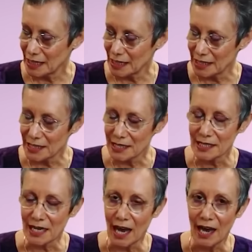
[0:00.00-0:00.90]
and the
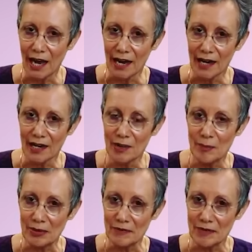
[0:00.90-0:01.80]
sky
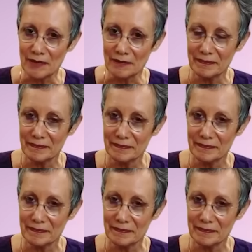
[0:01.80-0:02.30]
above them.